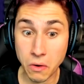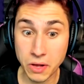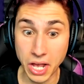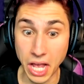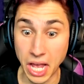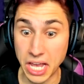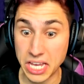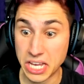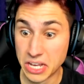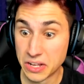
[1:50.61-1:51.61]

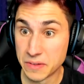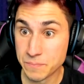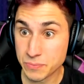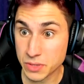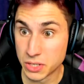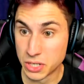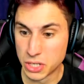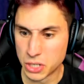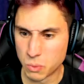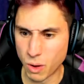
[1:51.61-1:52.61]
Okay.
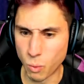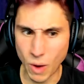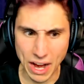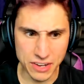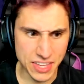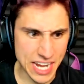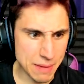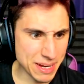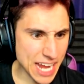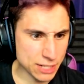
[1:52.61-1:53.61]
Well, where in the
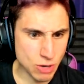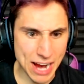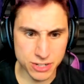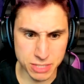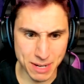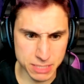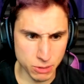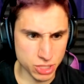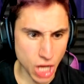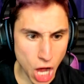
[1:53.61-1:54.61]
name of nutcrackers am I
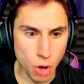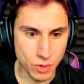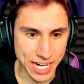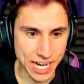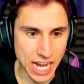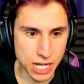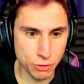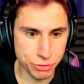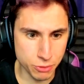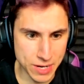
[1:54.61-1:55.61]
supposed to go? Can I not
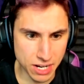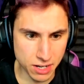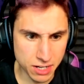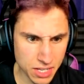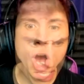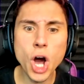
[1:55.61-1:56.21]
go through here?